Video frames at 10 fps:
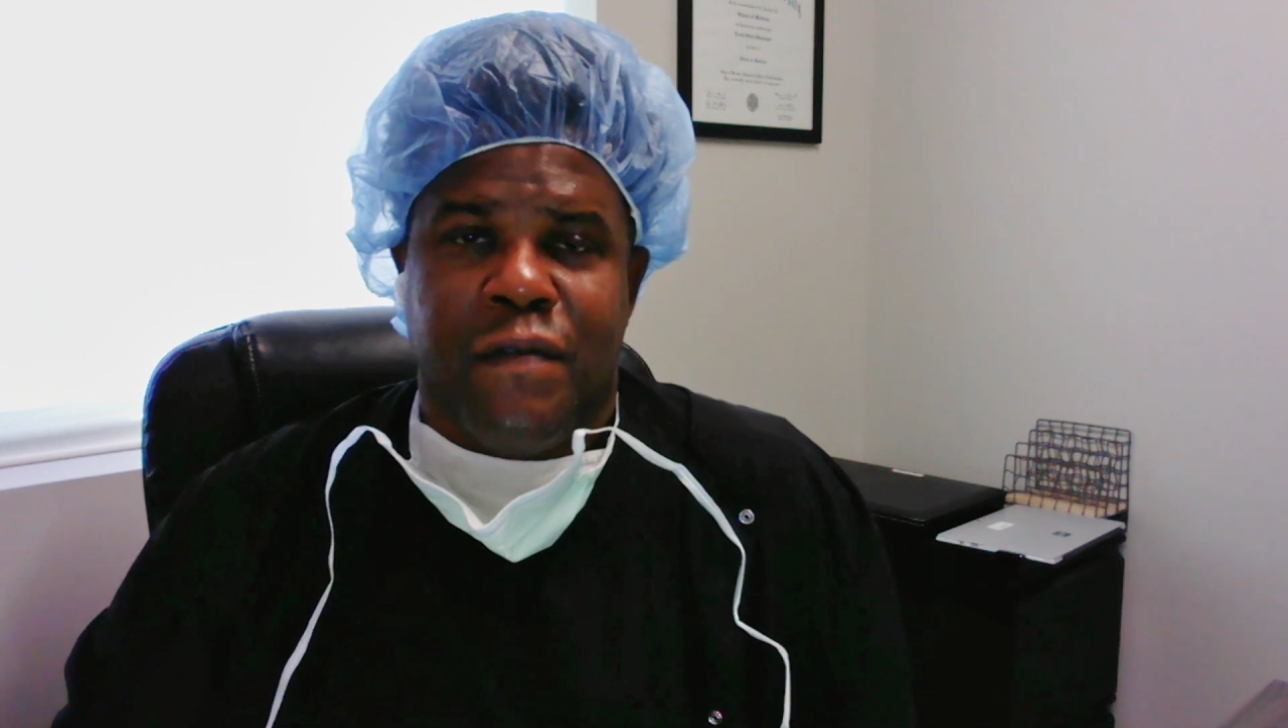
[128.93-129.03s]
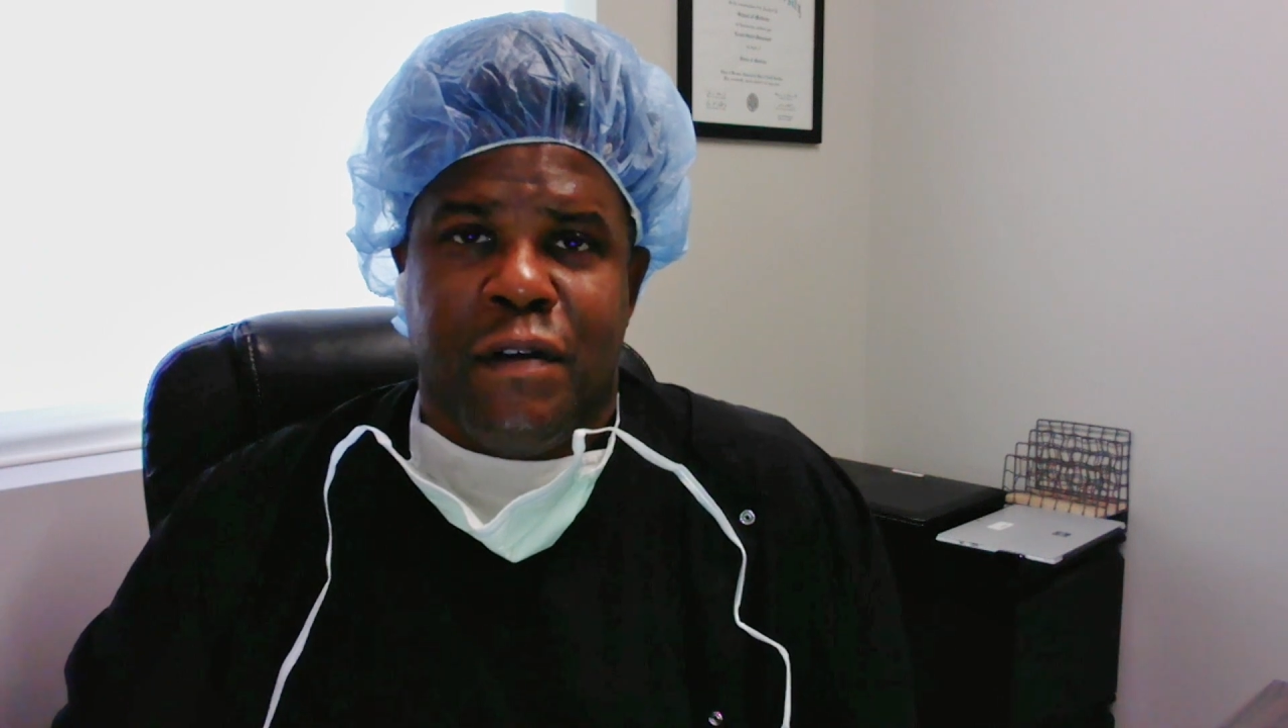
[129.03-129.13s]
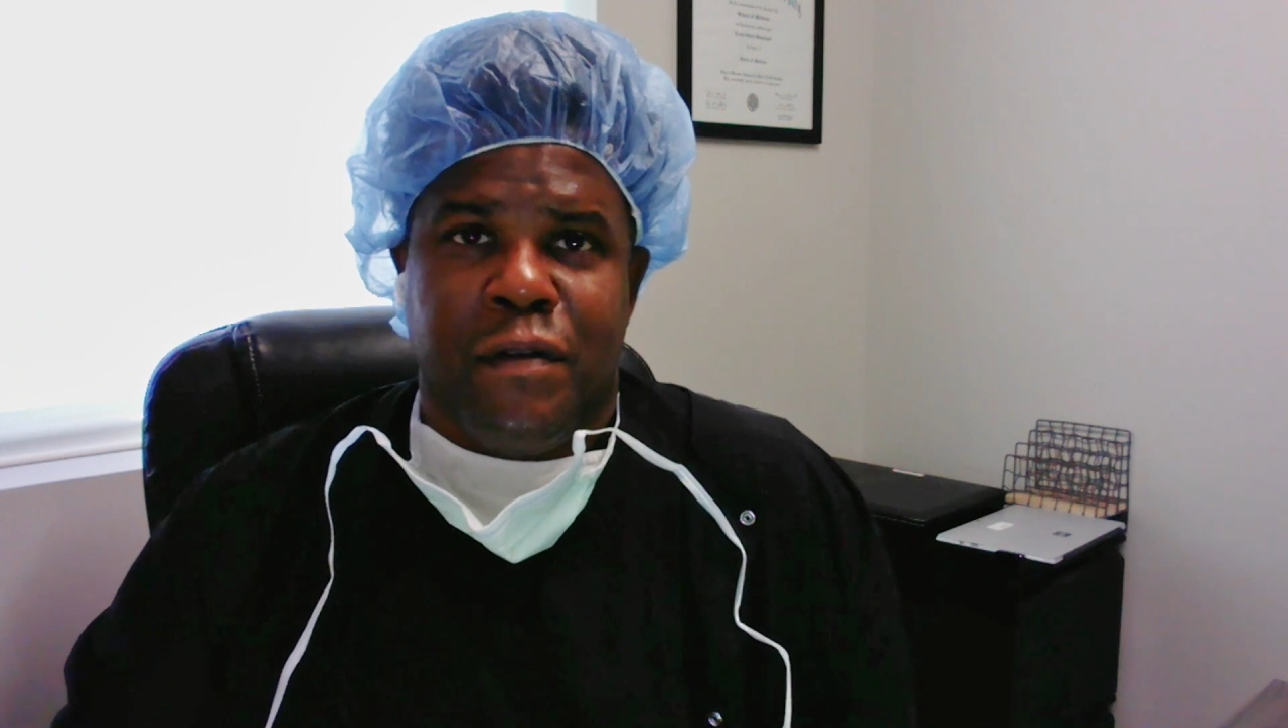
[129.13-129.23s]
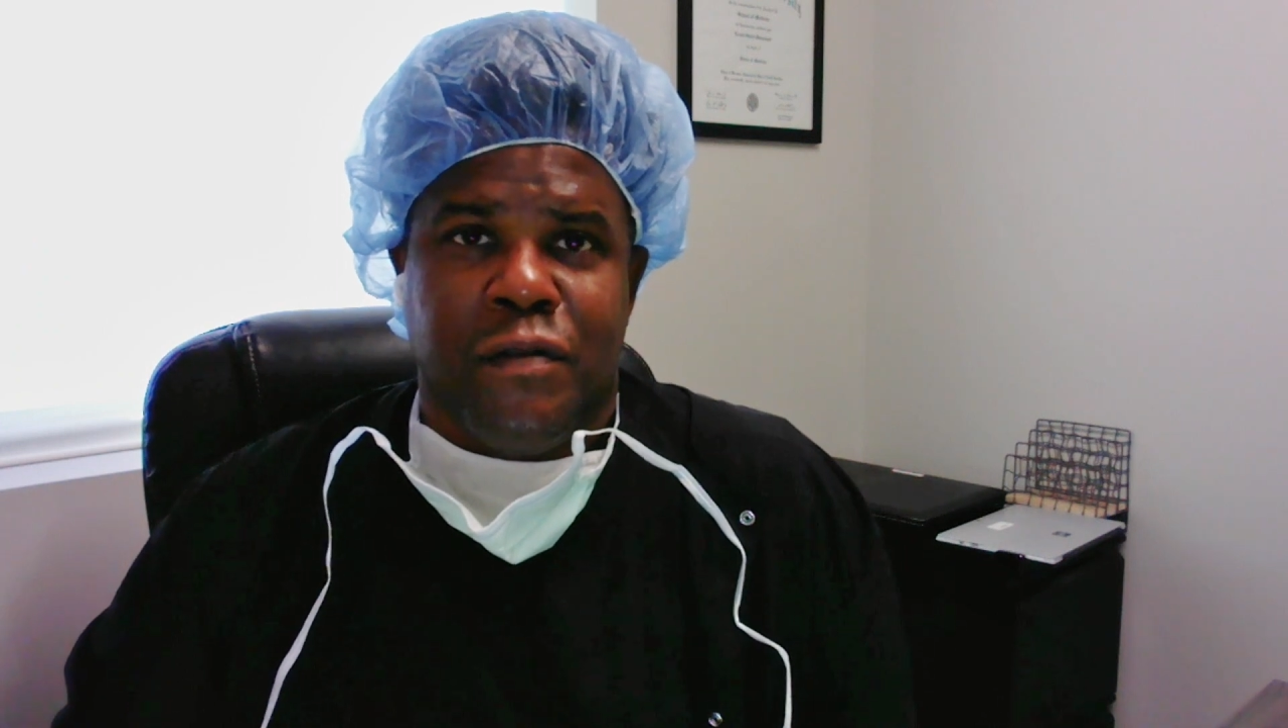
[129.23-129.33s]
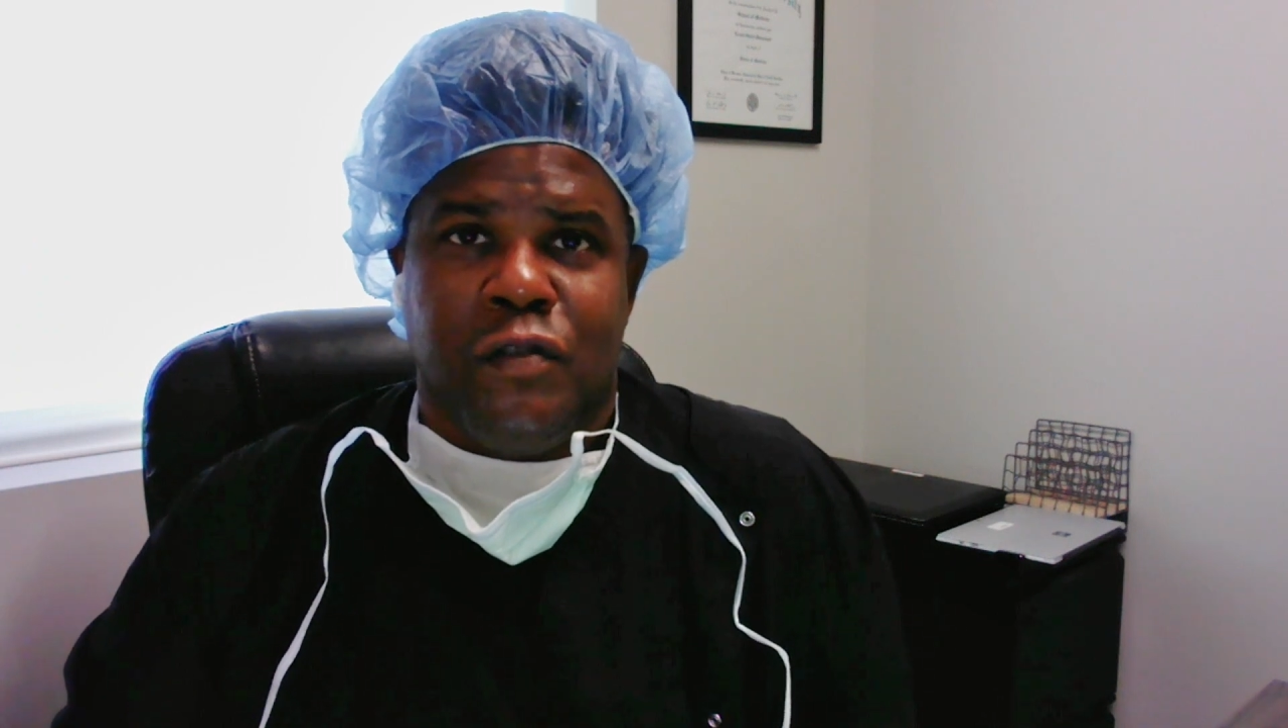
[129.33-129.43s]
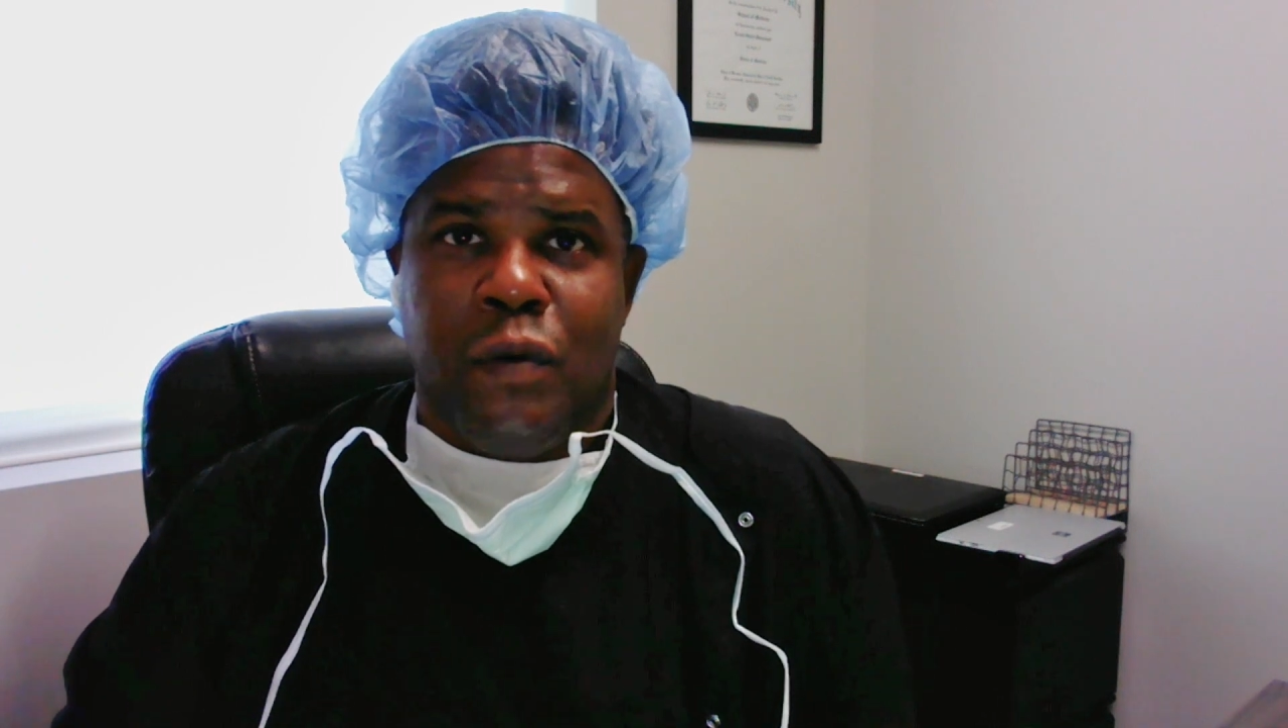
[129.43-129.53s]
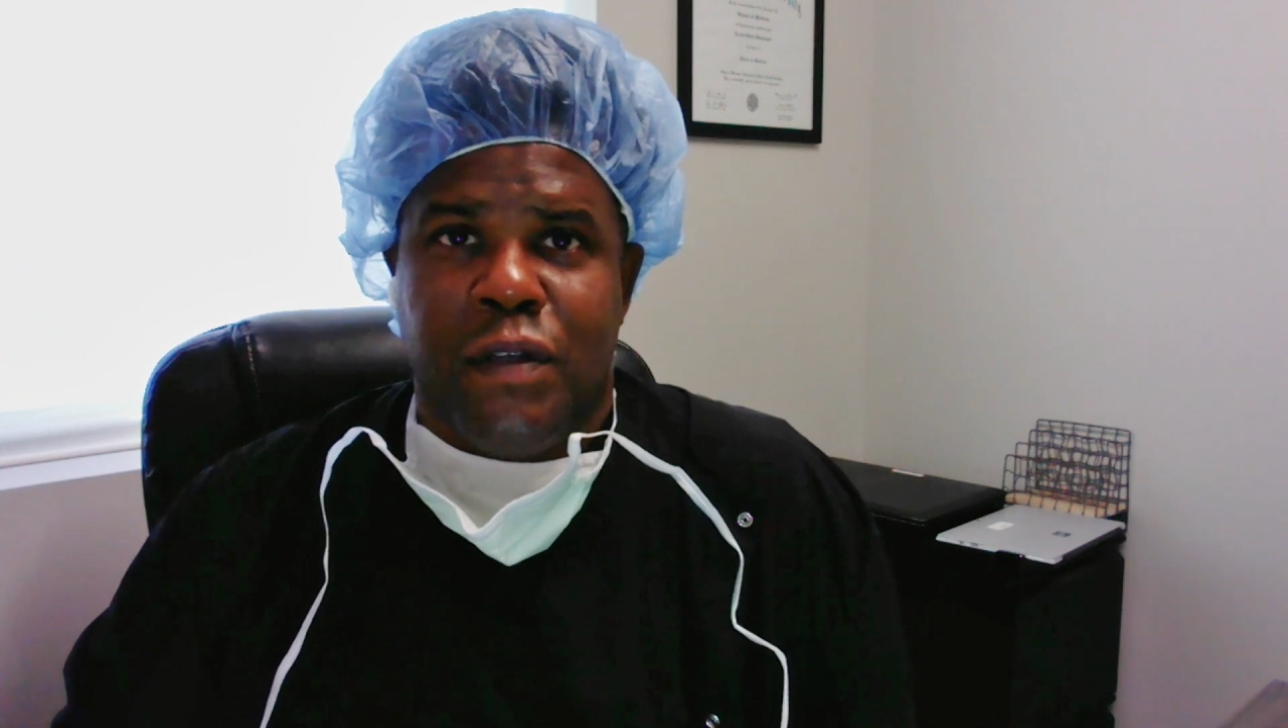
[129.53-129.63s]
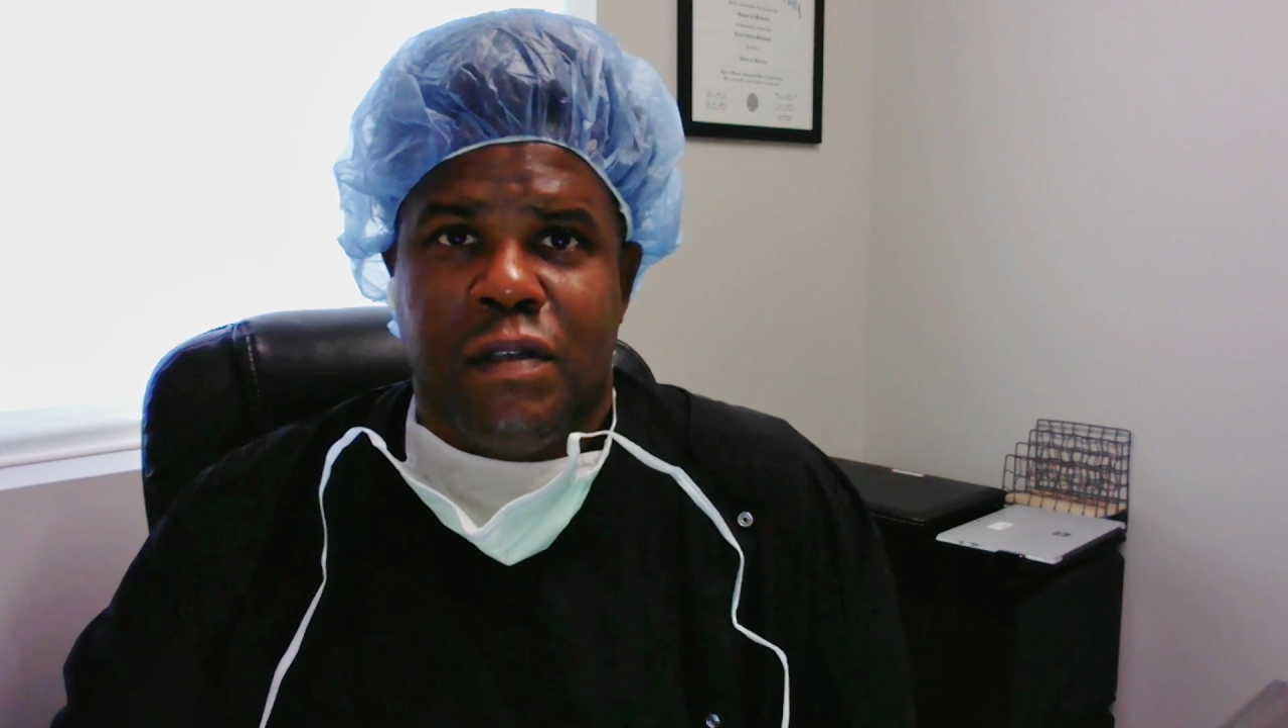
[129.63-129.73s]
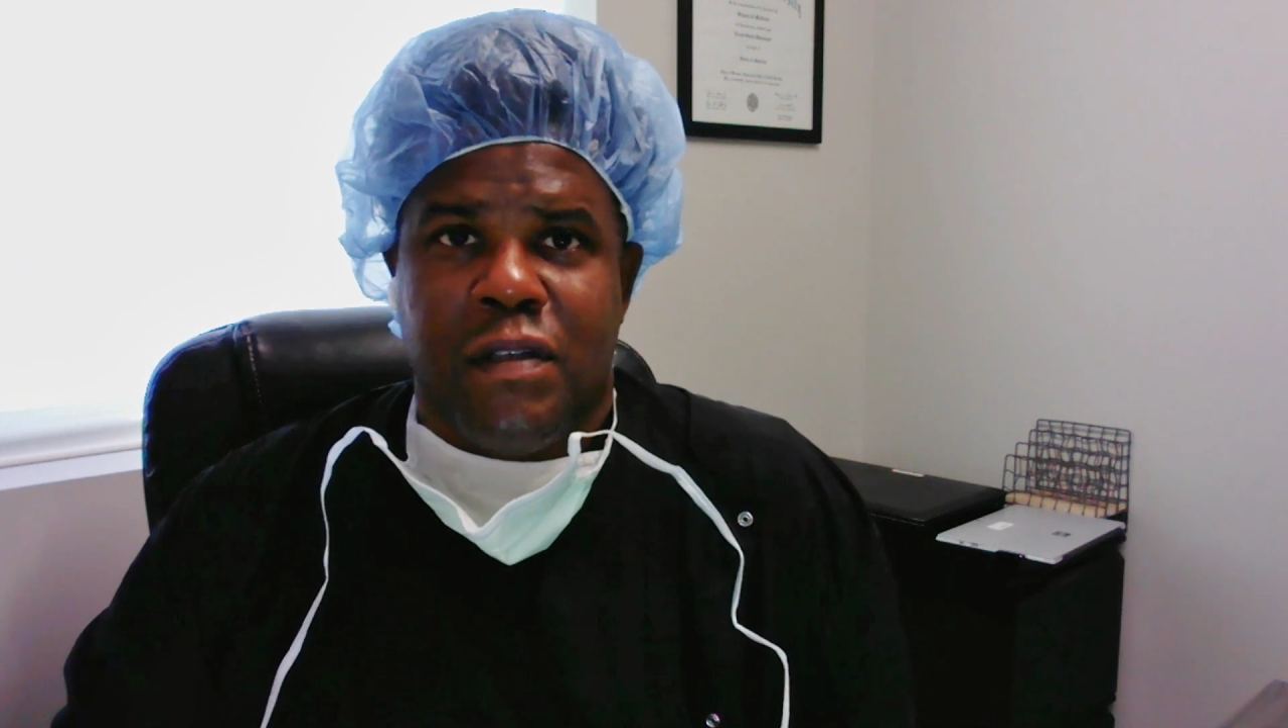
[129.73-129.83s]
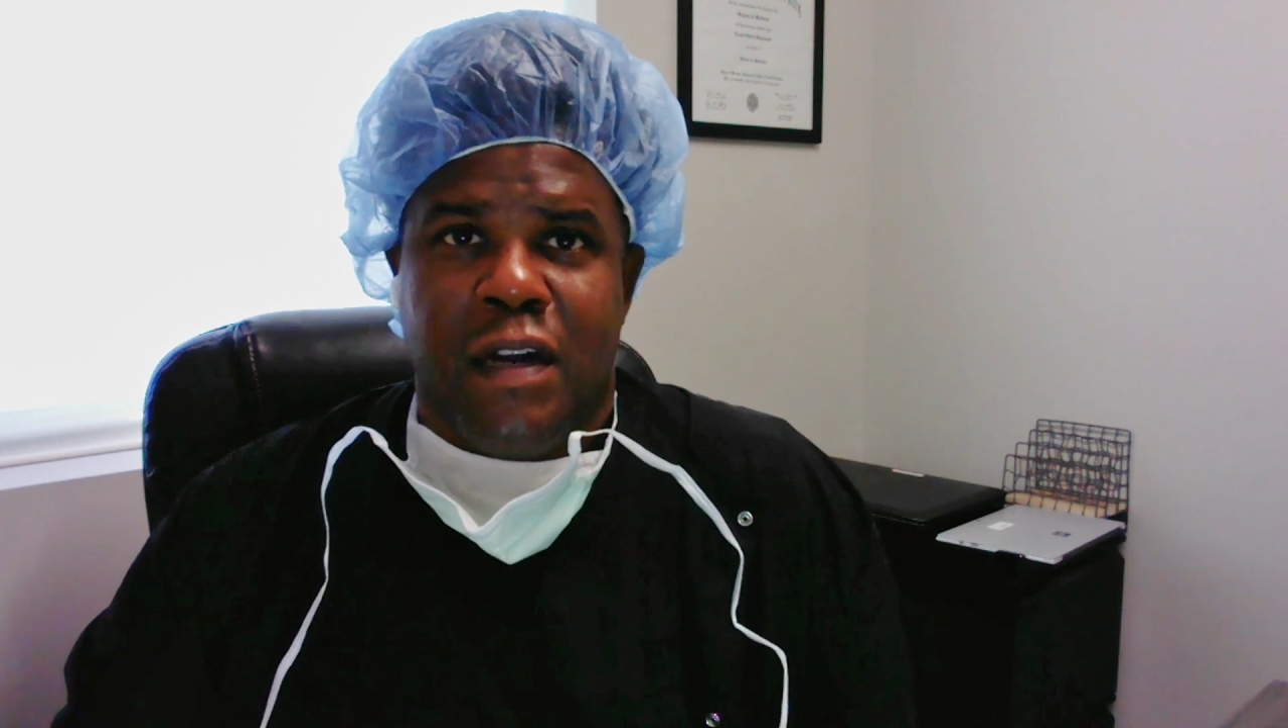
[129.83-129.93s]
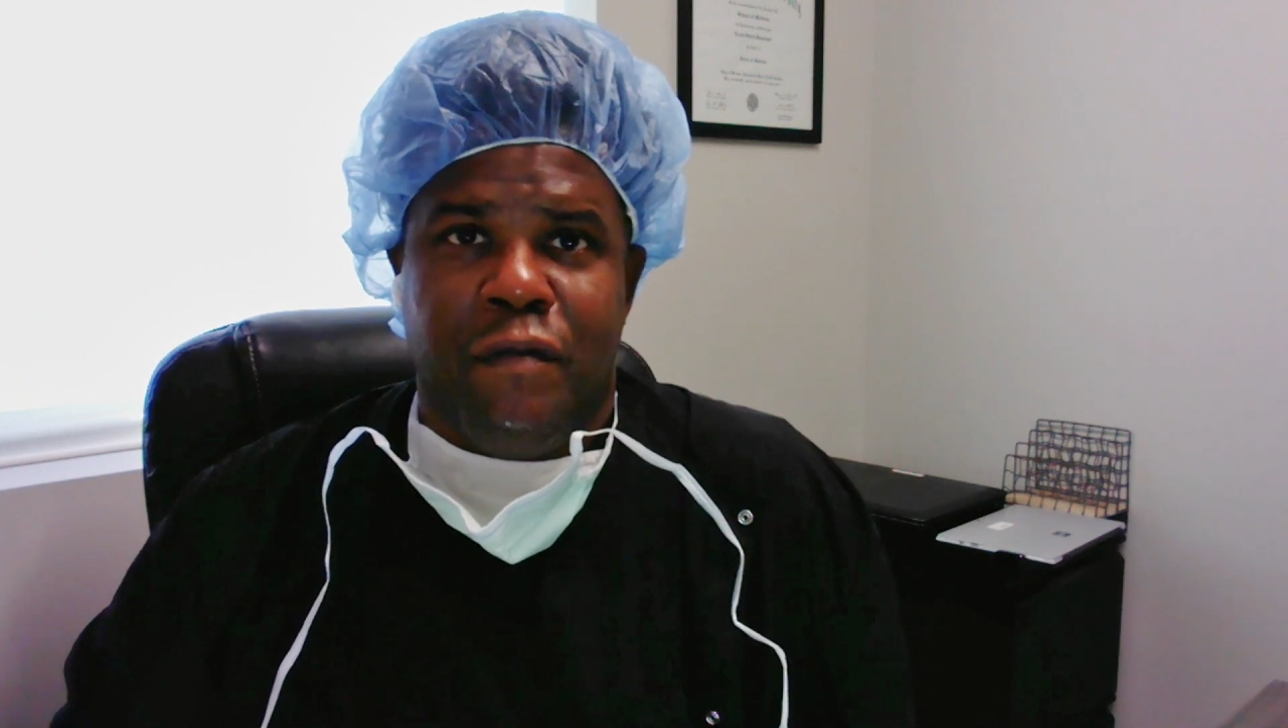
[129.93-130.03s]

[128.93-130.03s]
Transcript: Their joints and